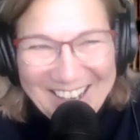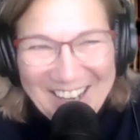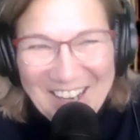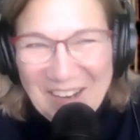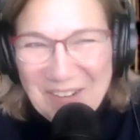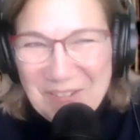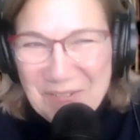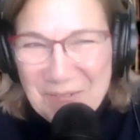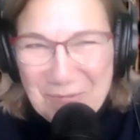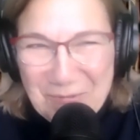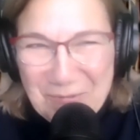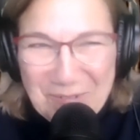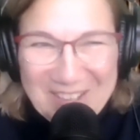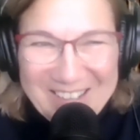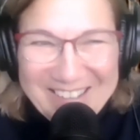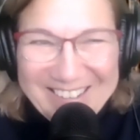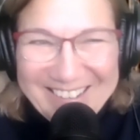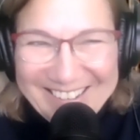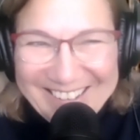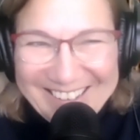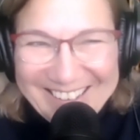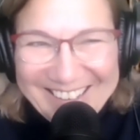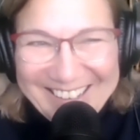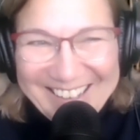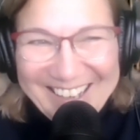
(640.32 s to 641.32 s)
a
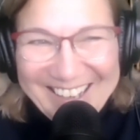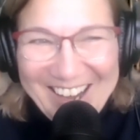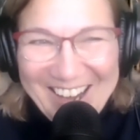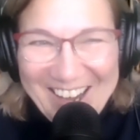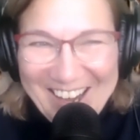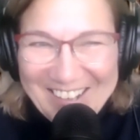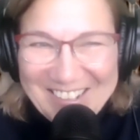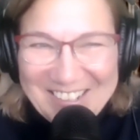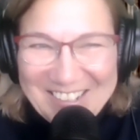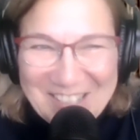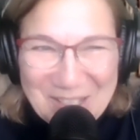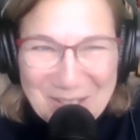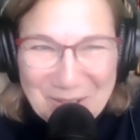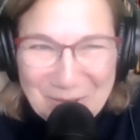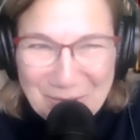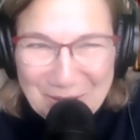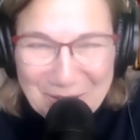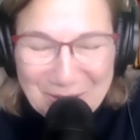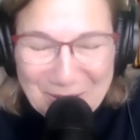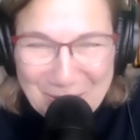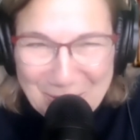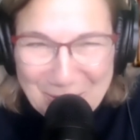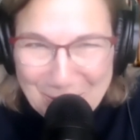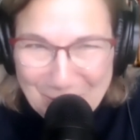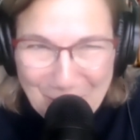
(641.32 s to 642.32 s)
really honest,
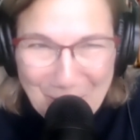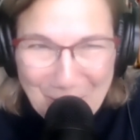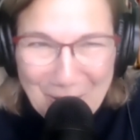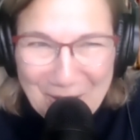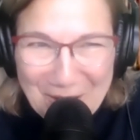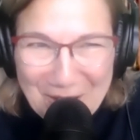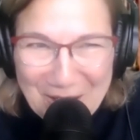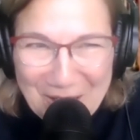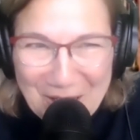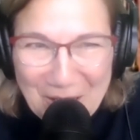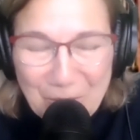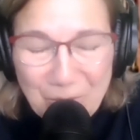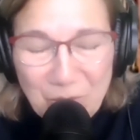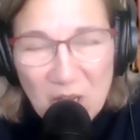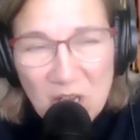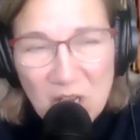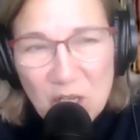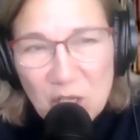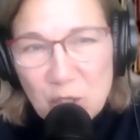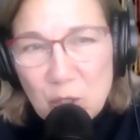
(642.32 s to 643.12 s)
real story,